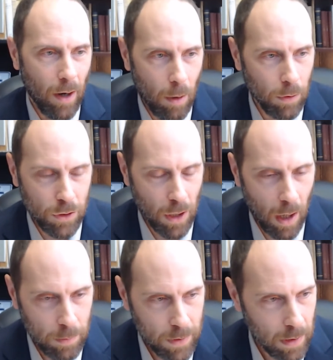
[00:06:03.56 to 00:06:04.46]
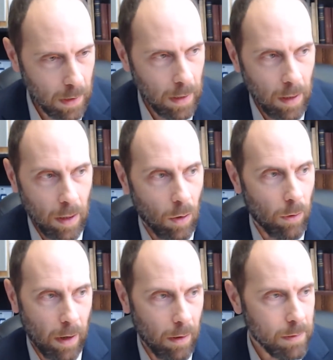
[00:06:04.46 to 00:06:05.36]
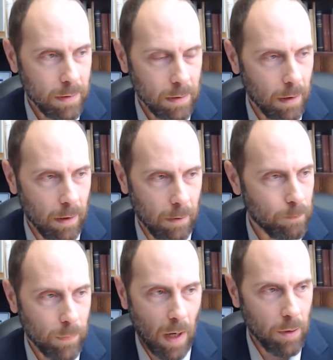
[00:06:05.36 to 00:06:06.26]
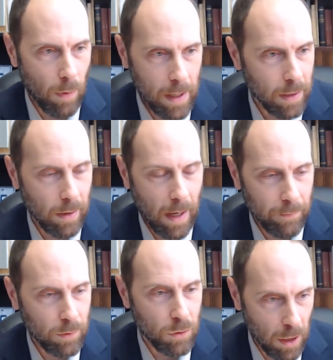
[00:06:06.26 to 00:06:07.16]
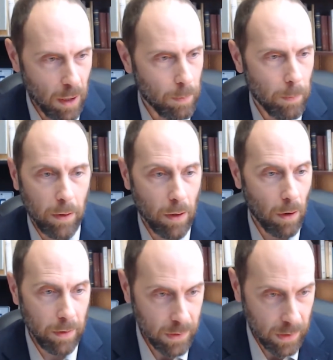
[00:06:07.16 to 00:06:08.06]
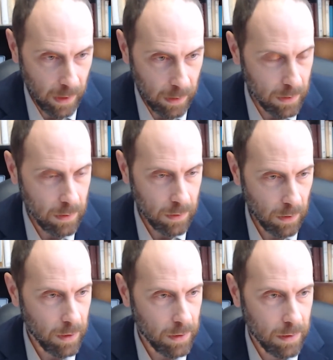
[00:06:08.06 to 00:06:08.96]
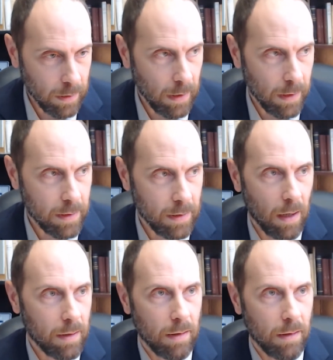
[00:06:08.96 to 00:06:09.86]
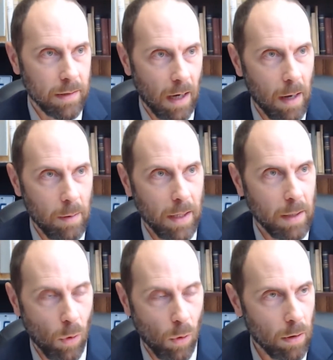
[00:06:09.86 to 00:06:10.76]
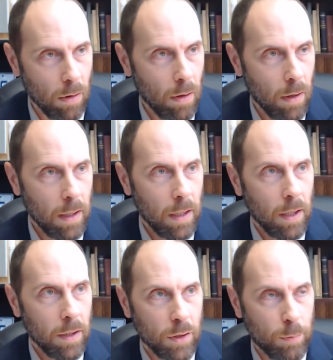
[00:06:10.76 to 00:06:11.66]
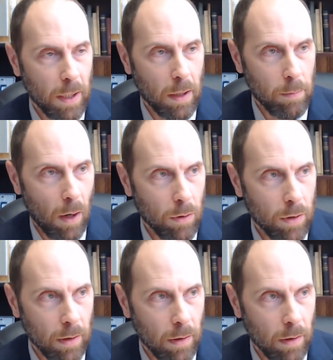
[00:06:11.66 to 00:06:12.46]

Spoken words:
humble jobs, or else otherwise they'll have to shut up about all these things. Seriously, it's not time anymore to speak about